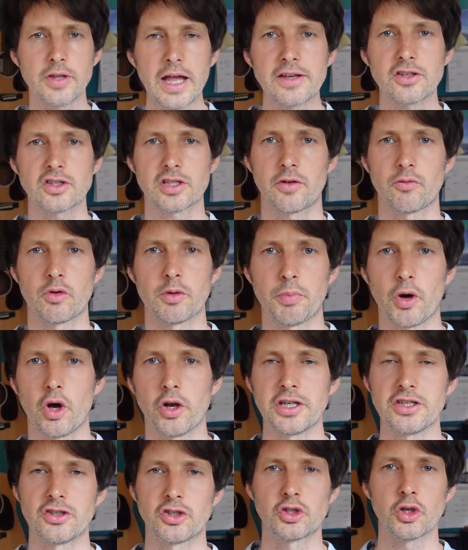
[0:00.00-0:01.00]
Thanks
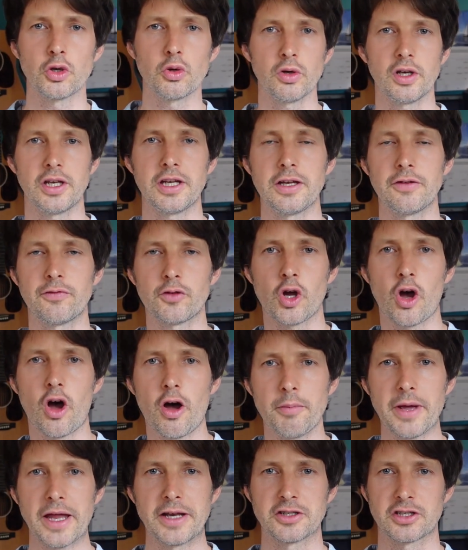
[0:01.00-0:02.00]
everybody. Do leave
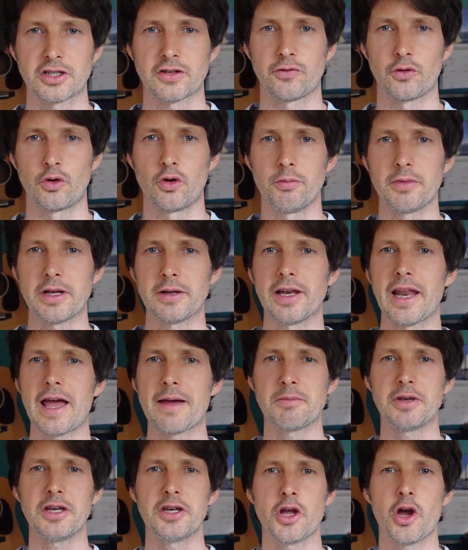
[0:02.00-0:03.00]
comments for me.
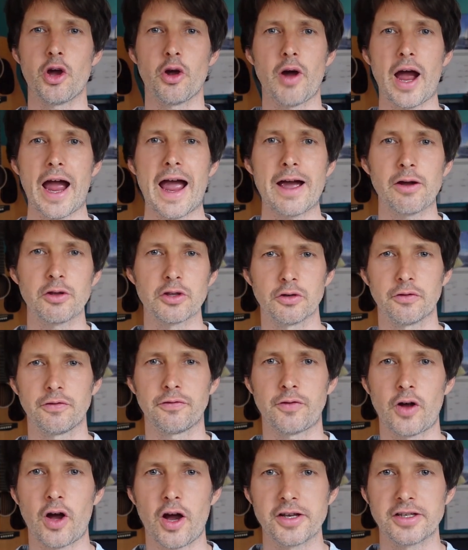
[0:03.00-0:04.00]
Let me know how you're
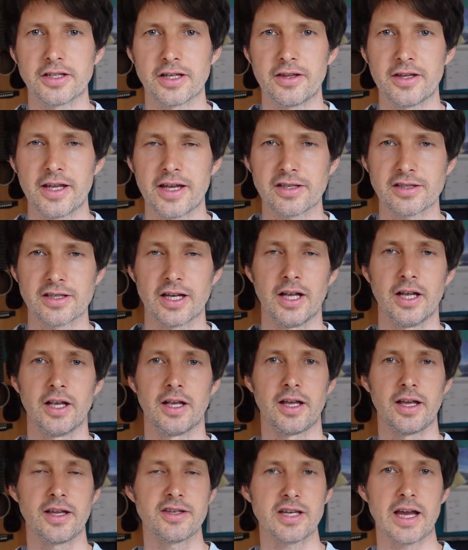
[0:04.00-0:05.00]
finding this.
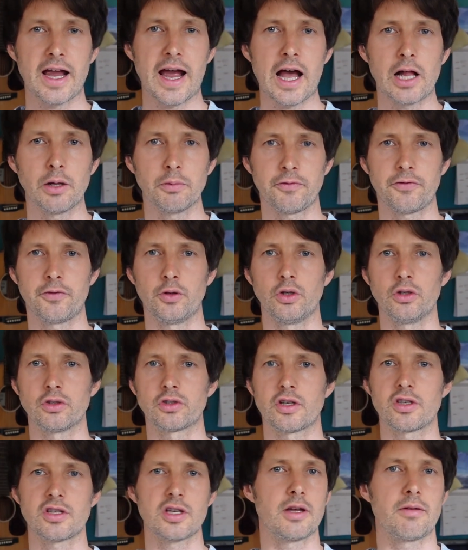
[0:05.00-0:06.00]
Is it helpful?
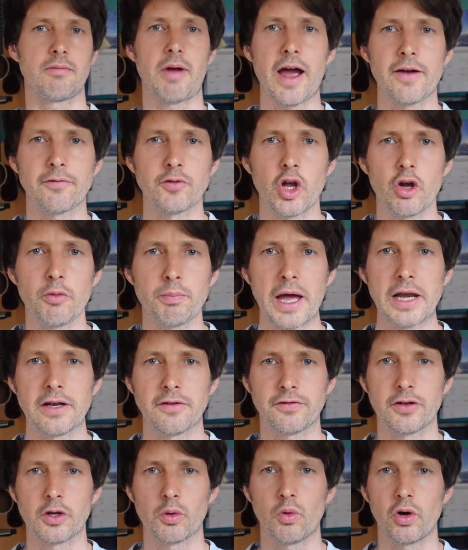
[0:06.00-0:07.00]
Does it have no
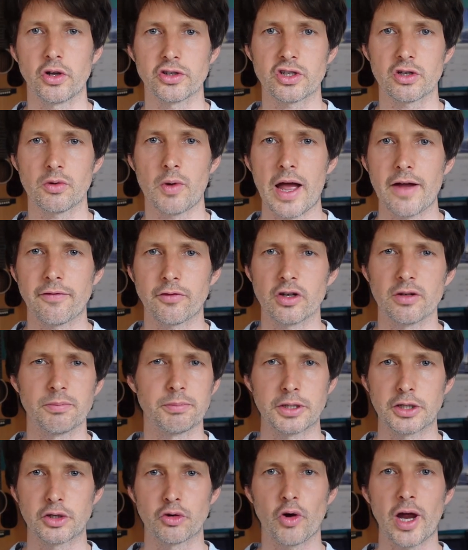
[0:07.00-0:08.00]
benefit whatsoever? It'd
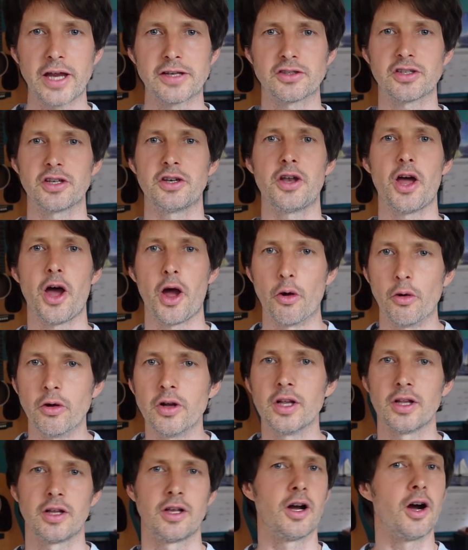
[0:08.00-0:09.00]
be great to know.
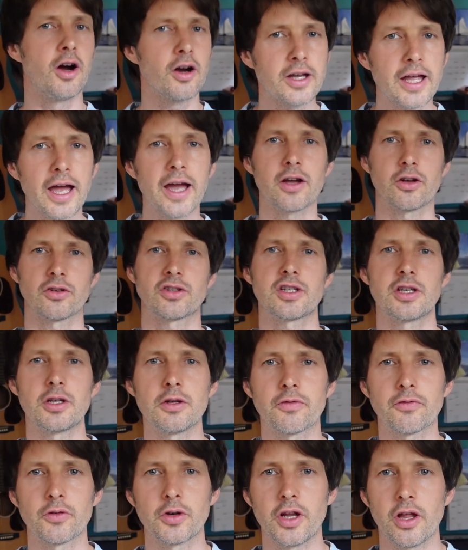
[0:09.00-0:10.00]
Okay, I'll see you
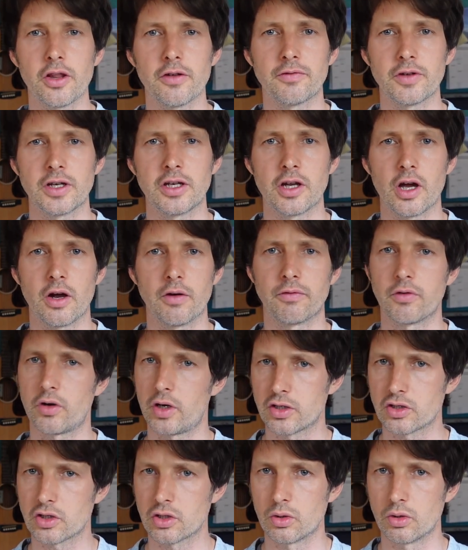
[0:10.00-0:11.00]
for another video
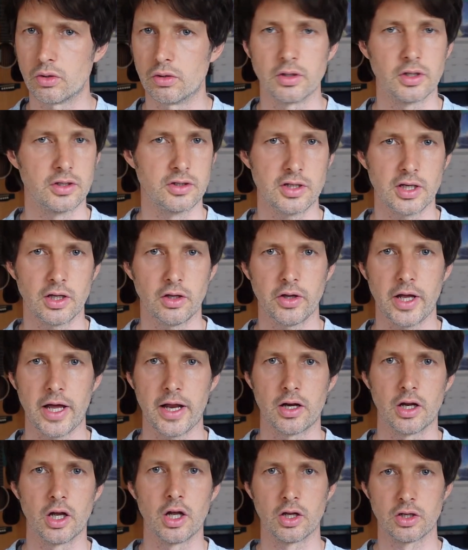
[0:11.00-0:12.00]
very soon. Until
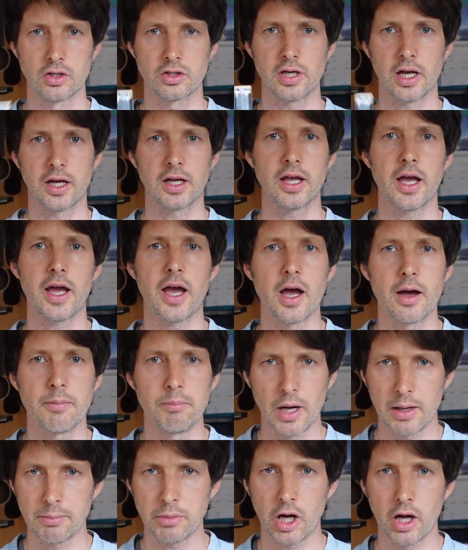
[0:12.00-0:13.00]
then, take care.
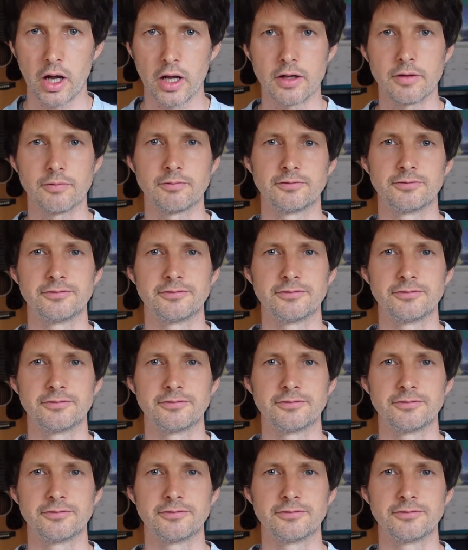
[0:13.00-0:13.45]
Bye bye.